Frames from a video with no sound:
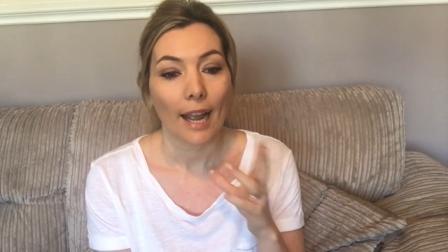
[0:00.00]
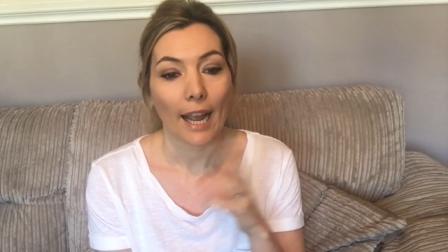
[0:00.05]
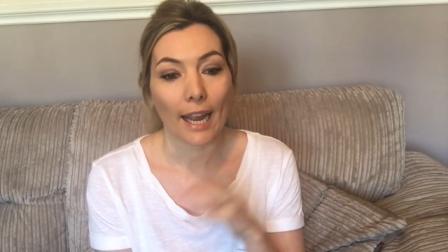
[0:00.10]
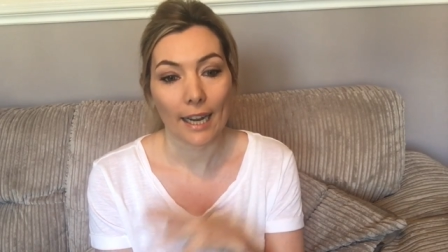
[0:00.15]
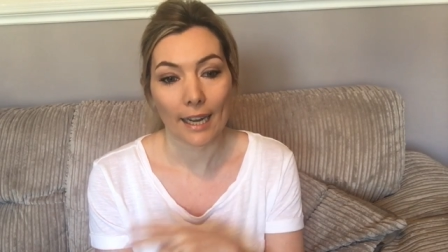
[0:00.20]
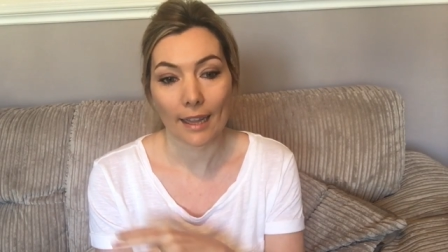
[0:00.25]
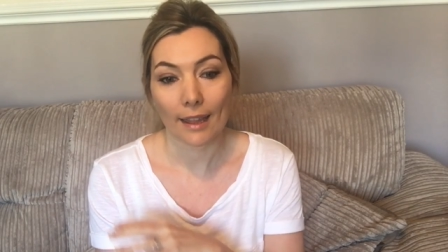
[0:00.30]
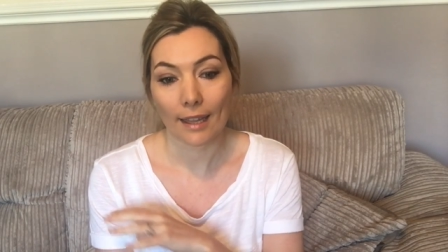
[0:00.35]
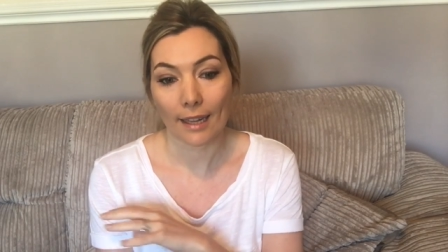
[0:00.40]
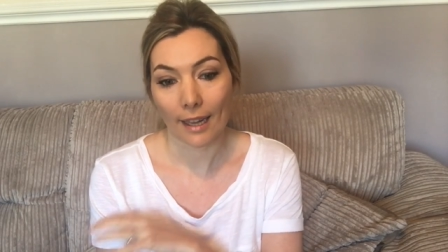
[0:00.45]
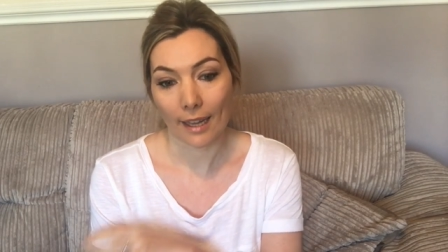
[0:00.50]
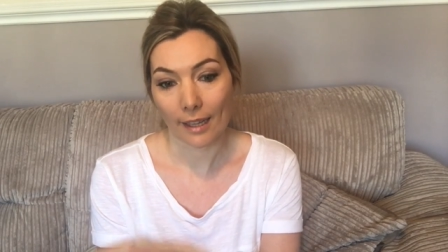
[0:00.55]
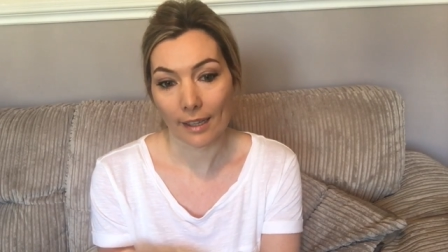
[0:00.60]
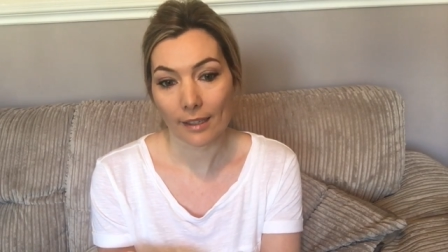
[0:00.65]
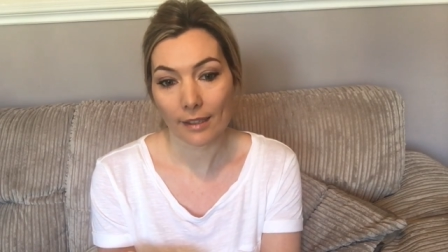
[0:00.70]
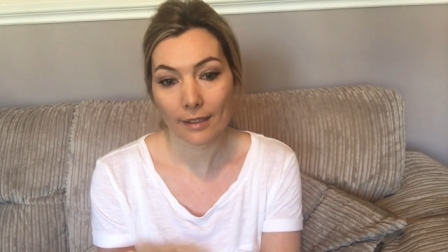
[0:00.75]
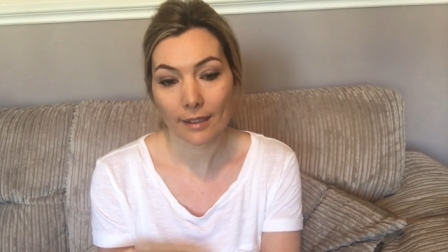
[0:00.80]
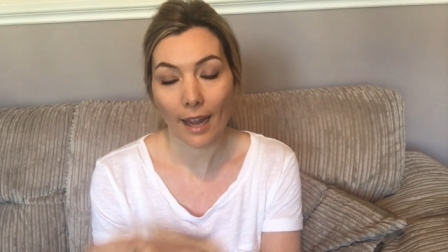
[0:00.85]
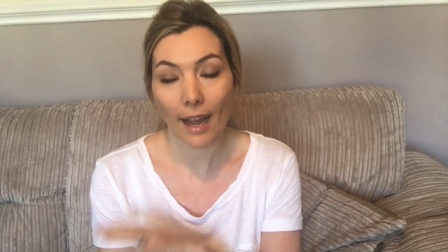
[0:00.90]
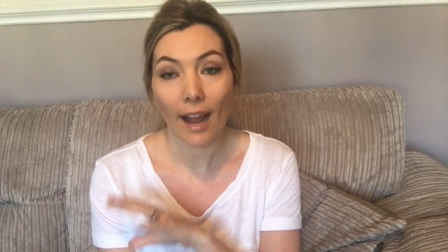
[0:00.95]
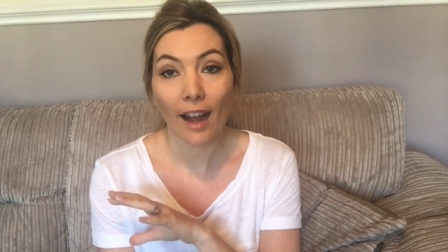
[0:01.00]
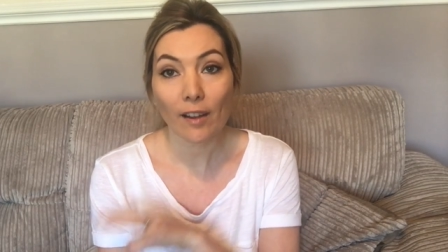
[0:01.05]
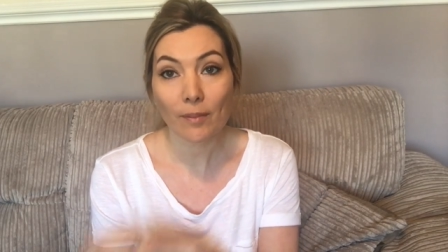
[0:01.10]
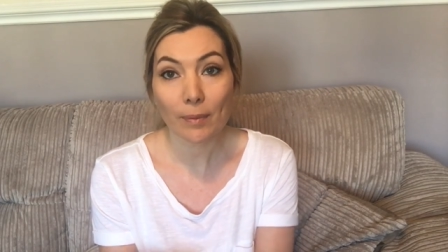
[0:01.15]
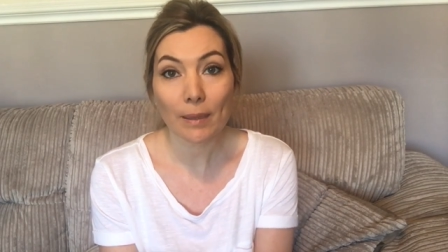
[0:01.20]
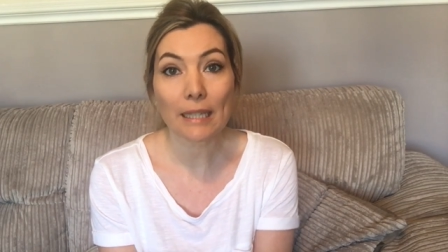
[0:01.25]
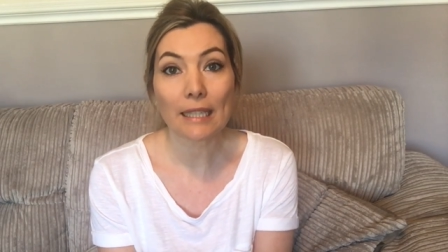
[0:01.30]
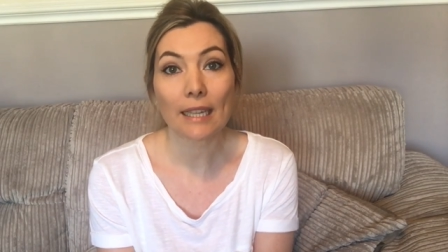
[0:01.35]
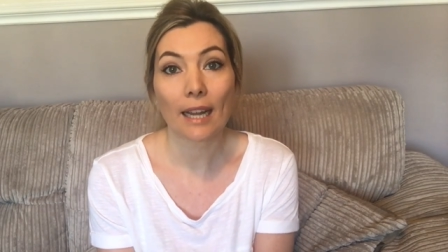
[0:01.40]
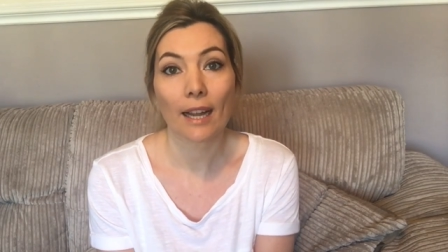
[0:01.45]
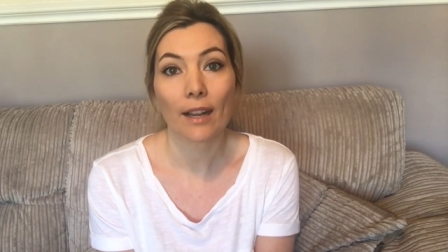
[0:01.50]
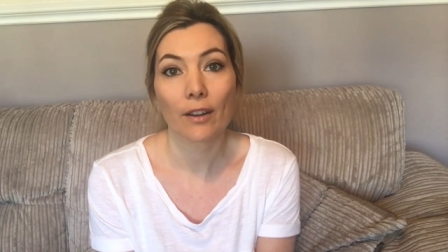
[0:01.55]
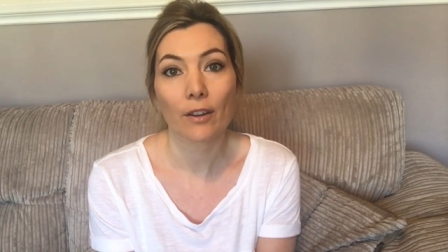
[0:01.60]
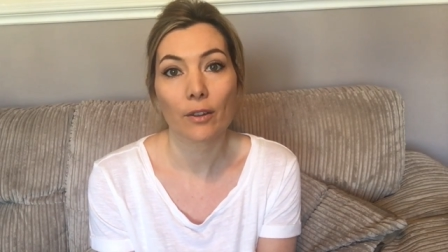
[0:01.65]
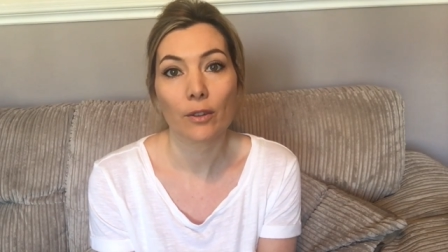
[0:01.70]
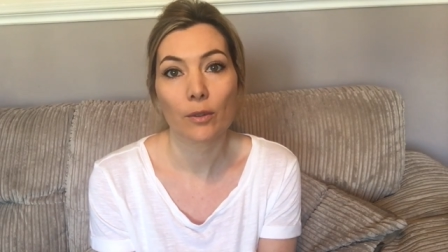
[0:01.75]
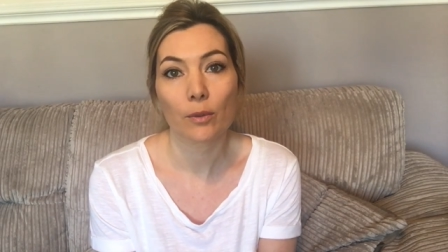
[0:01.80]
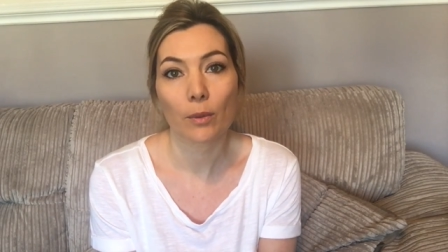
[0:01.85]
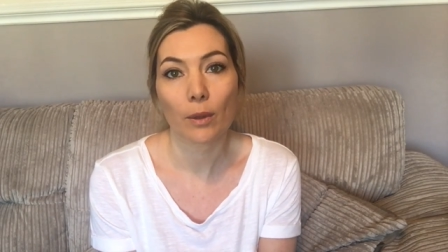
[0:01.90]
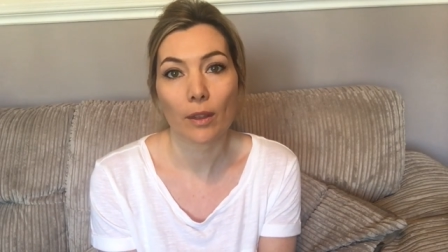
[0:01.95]
anything else. I have been
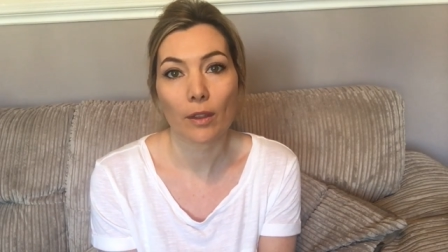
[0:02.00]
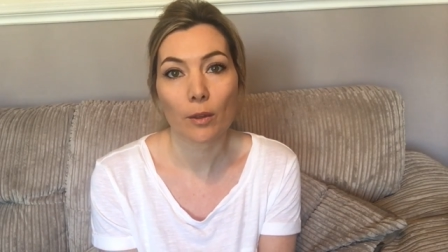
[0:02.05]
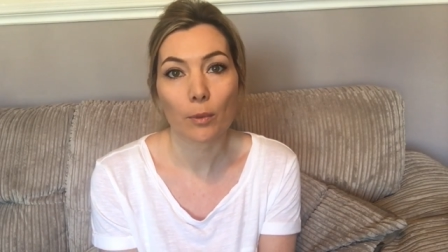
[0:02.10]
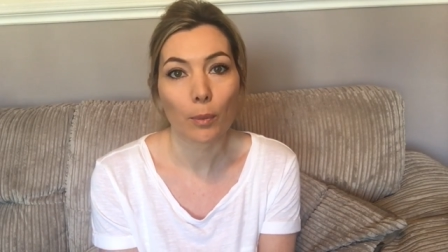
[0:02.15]
diagnosed with